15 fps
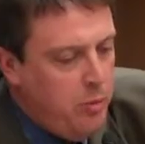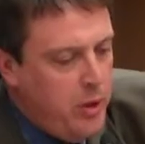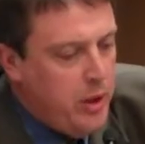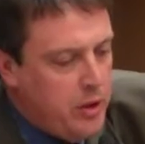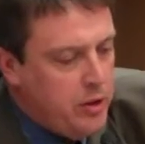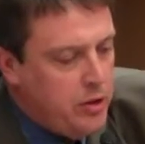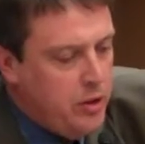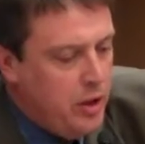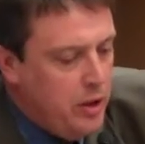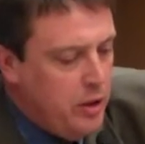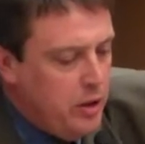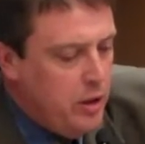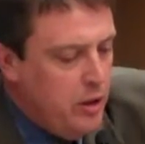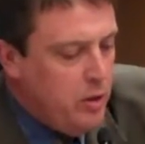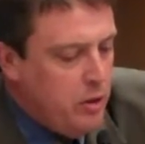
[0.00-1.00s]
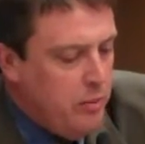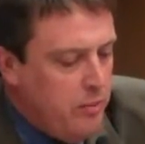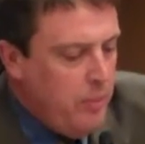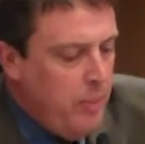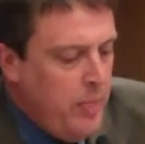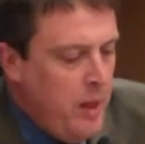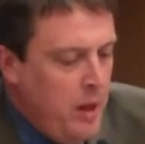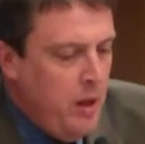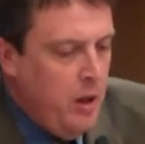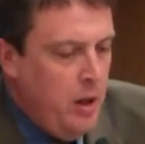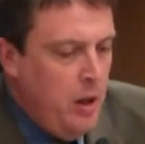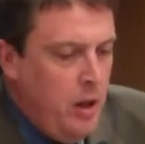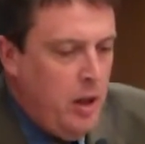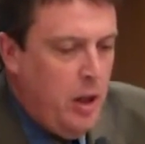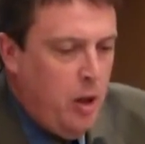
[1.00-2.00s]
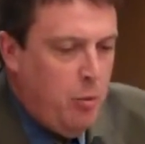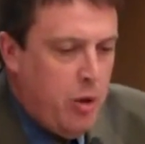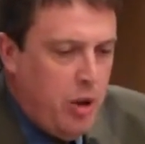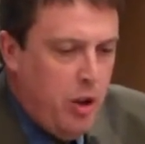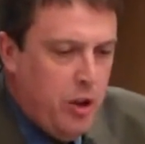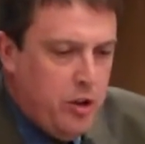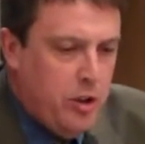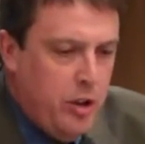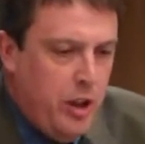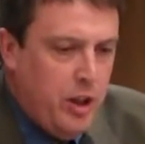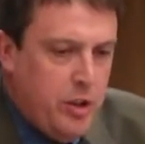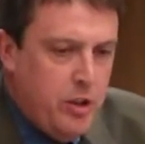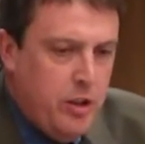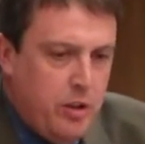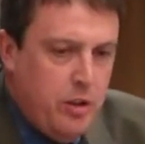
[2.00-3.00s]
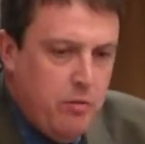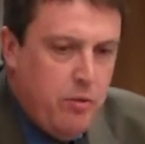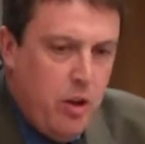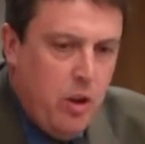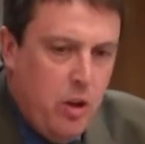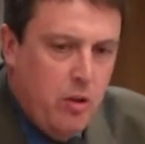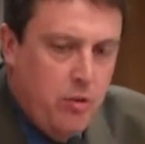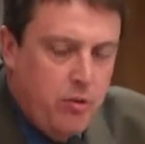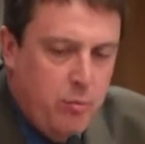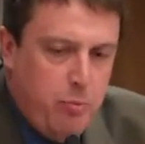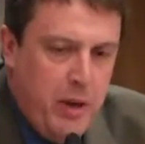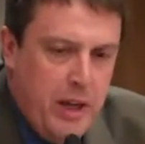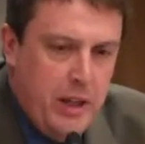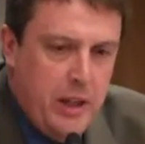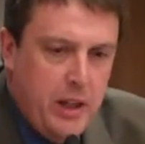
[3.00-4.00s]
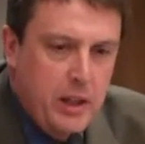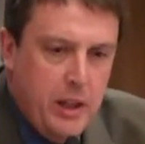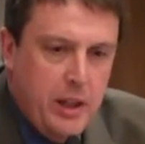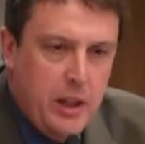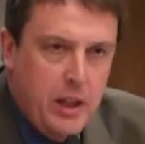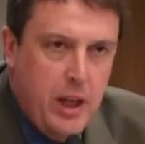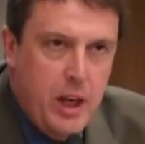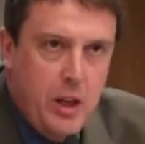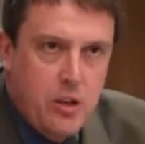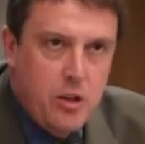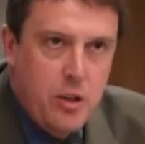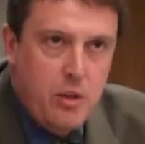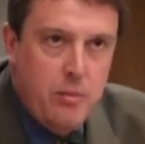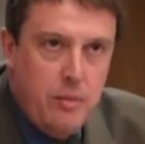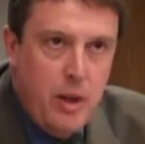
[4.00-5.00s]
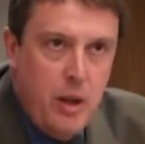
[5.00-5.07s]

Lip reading: permit to SunCoke. Because it does involve pending litigation,